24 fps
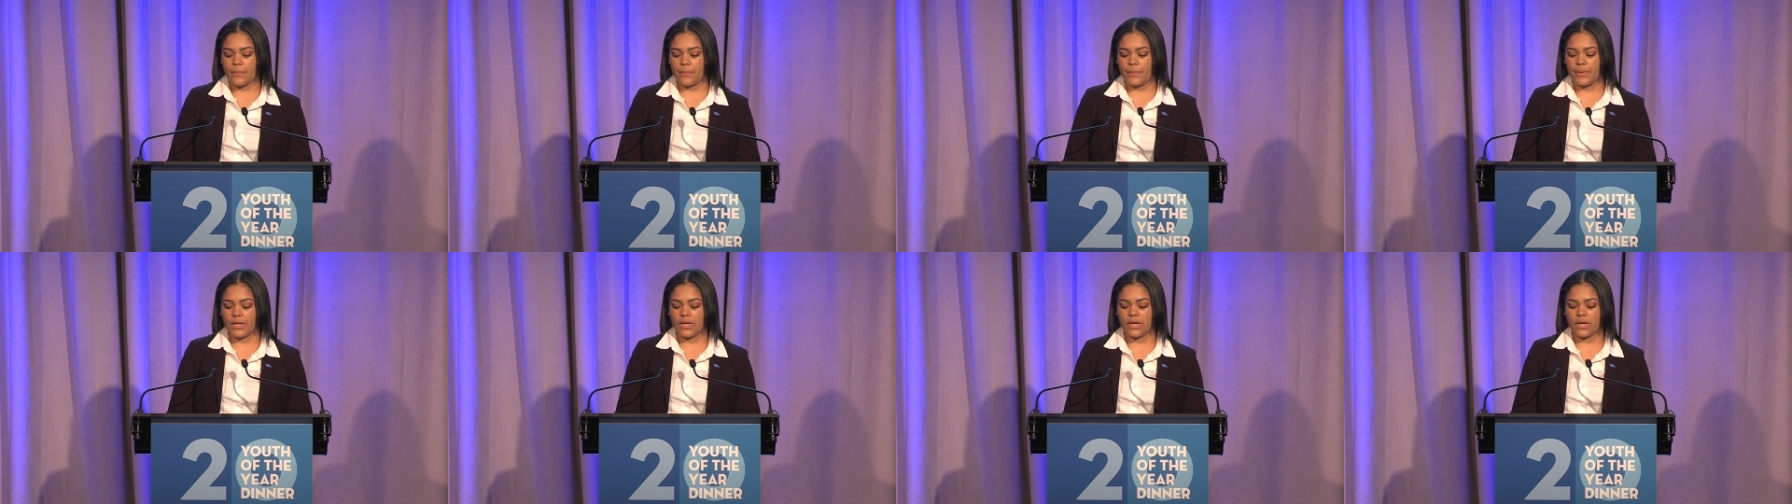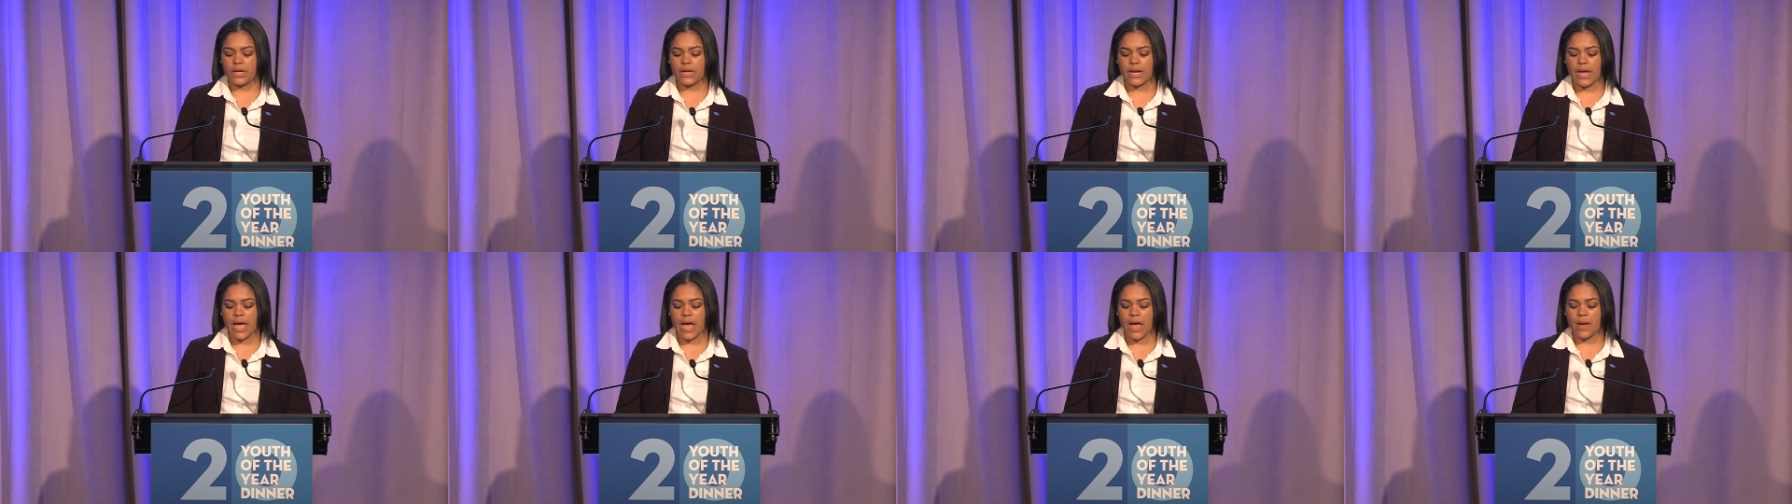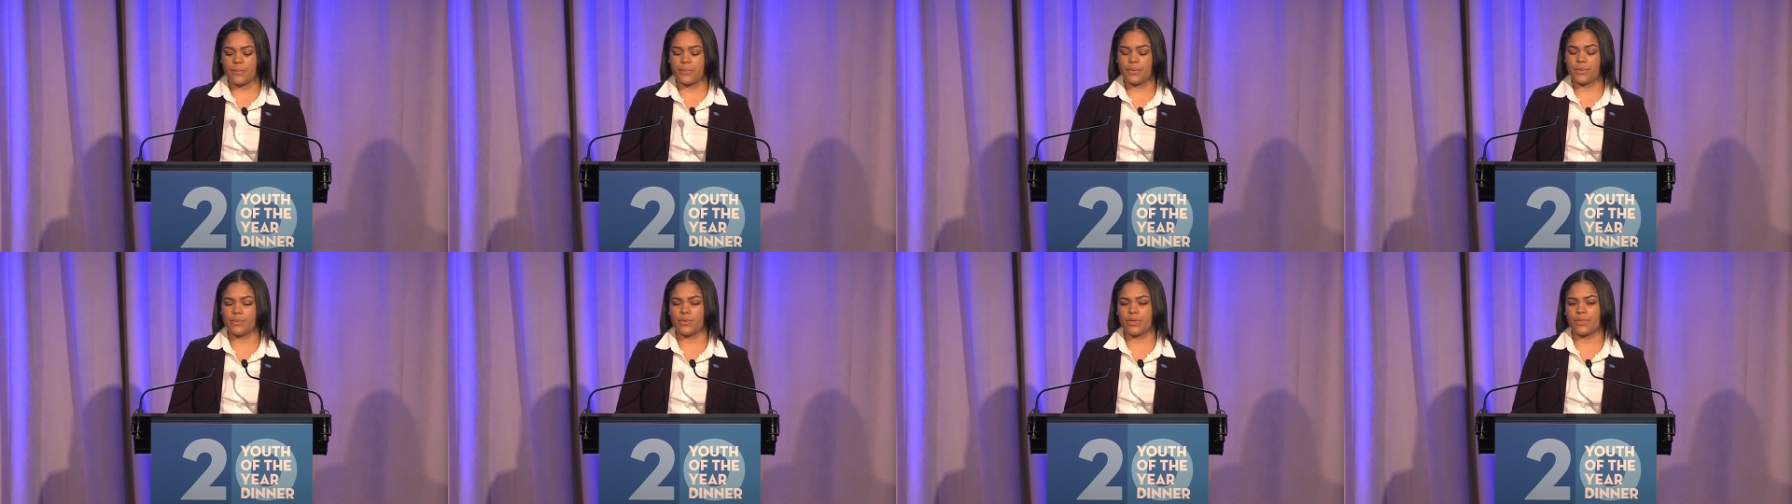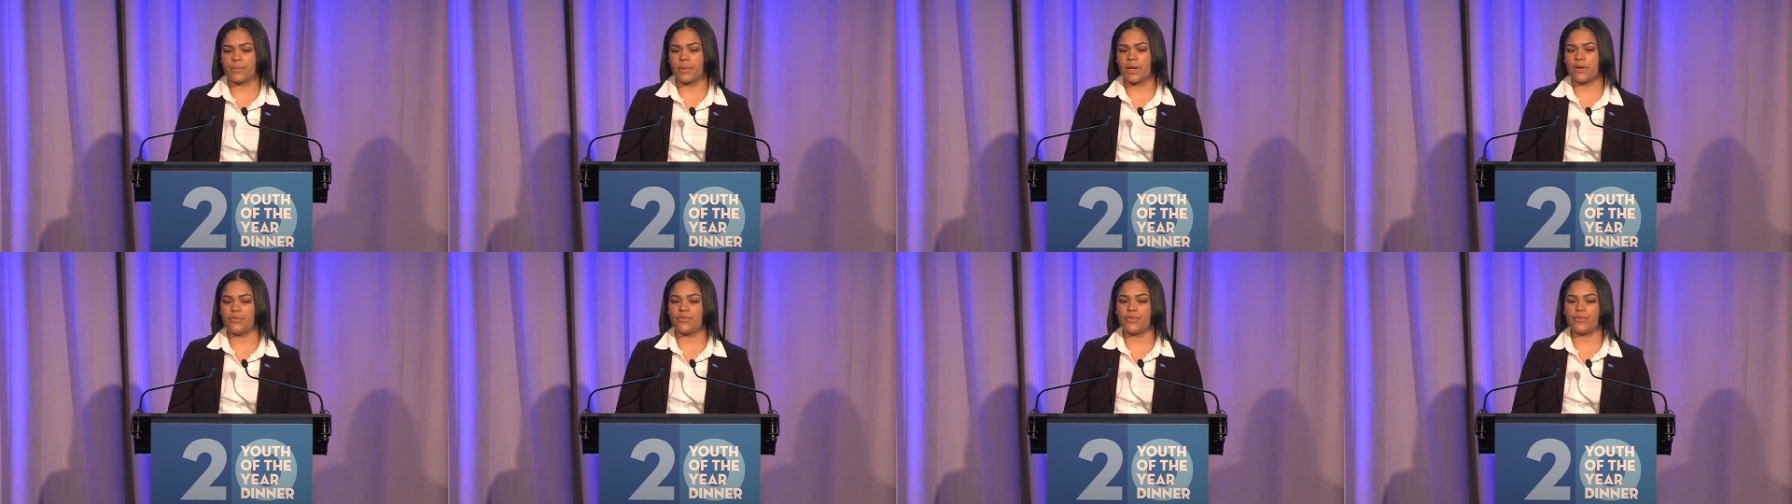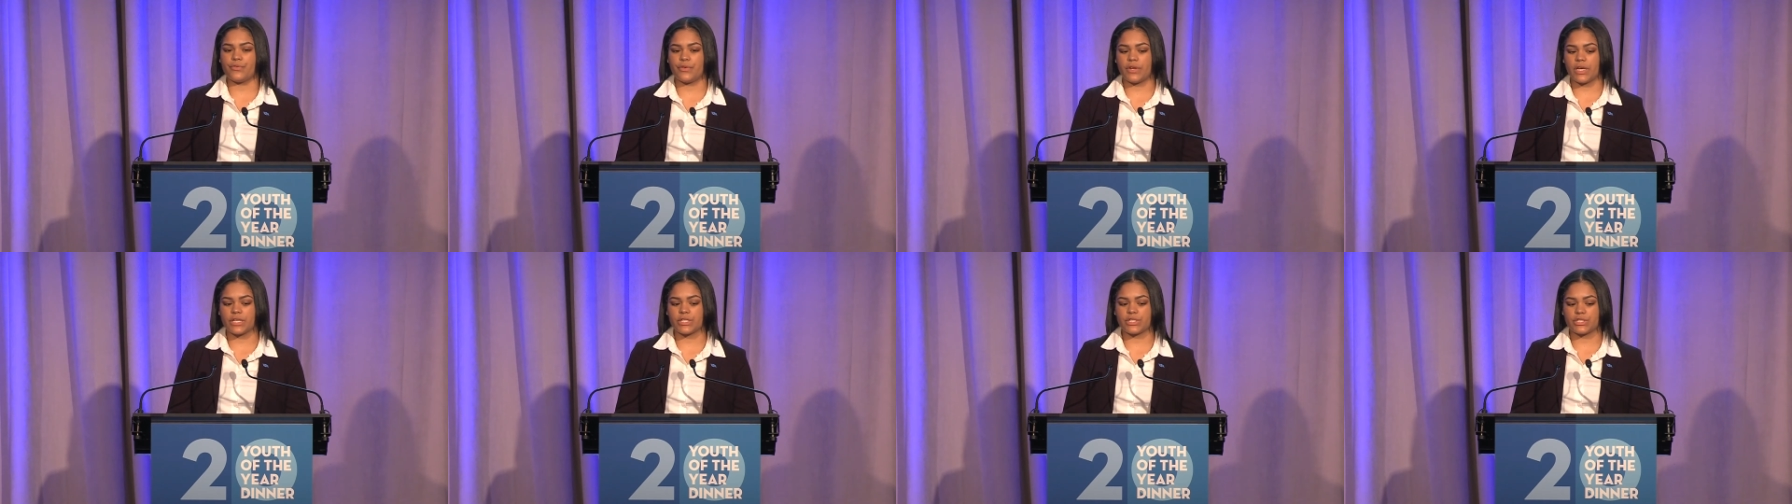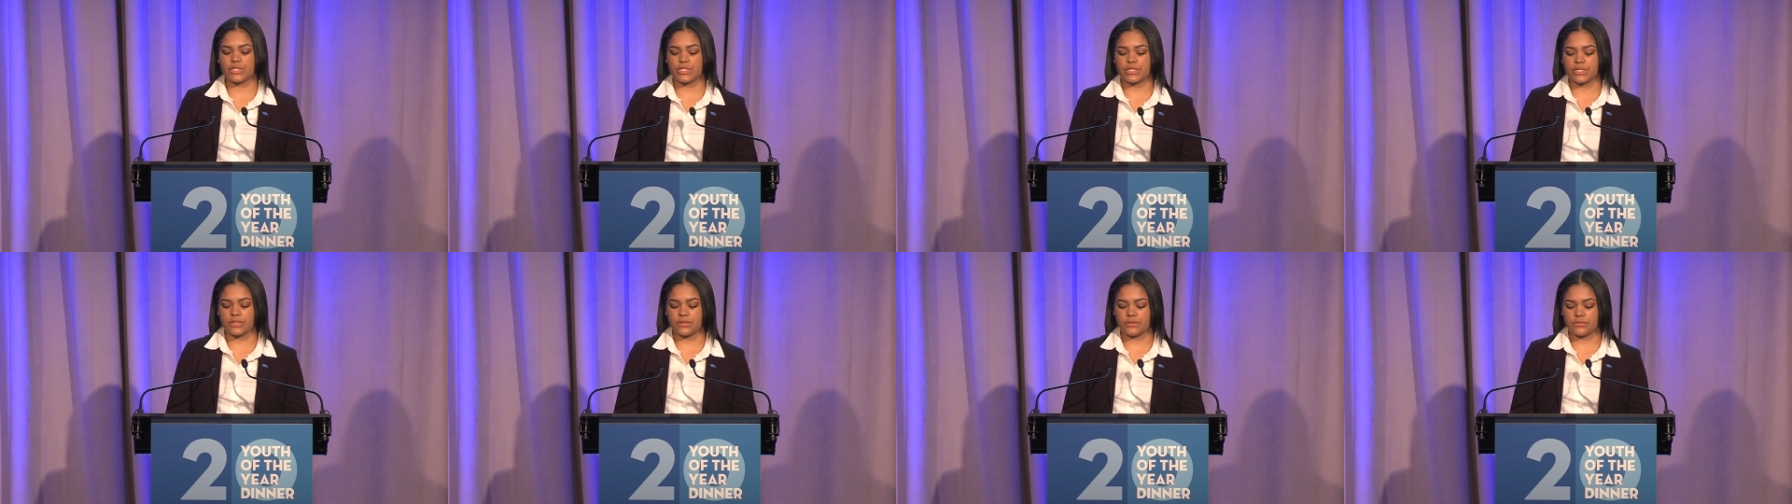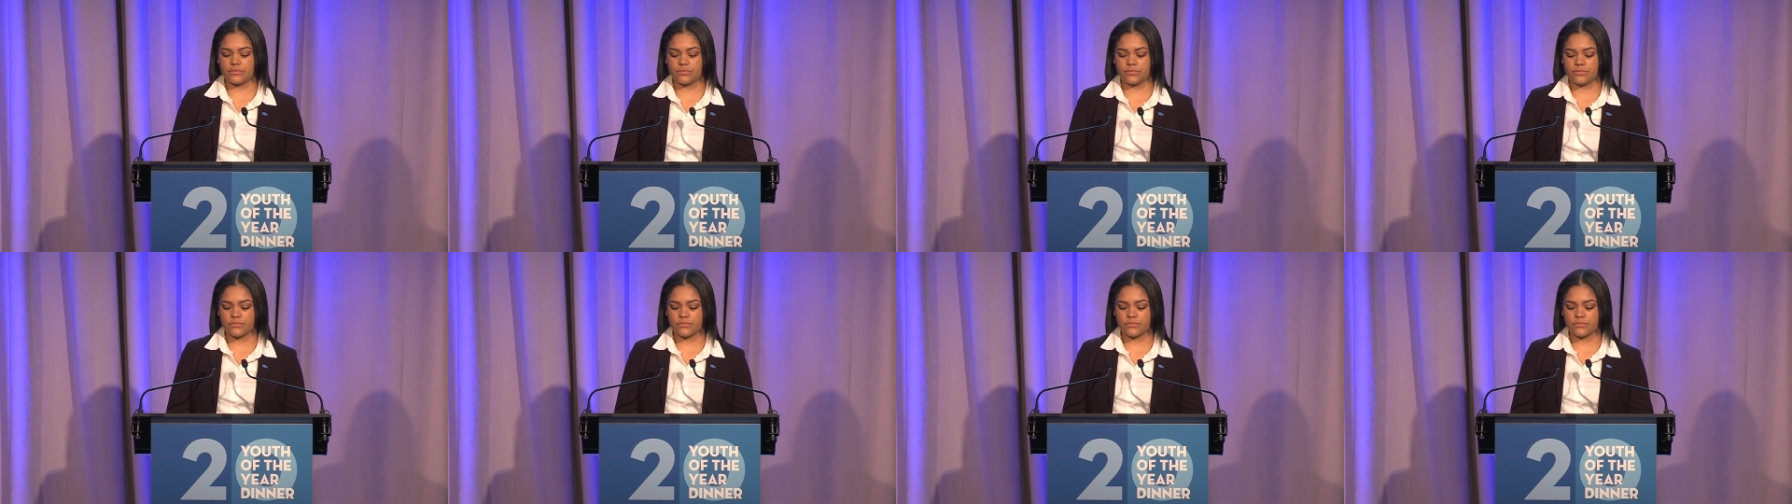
being unhappy with my reflection.